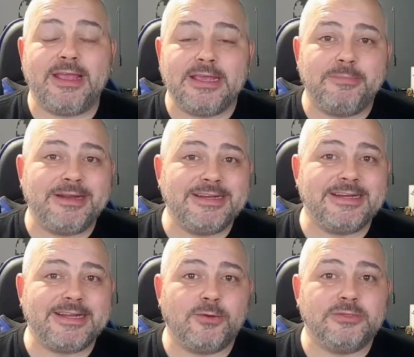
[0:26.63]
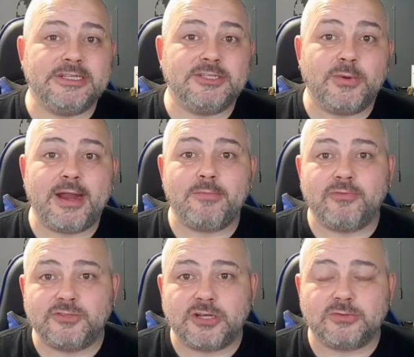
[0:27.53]
he pleaded guilty to a number
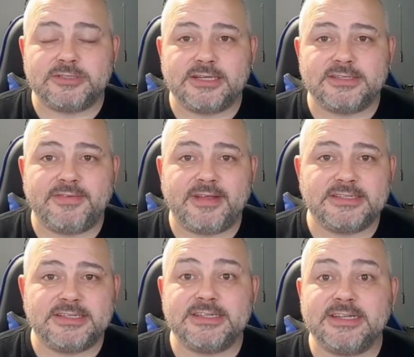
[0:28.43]
of child sex offences,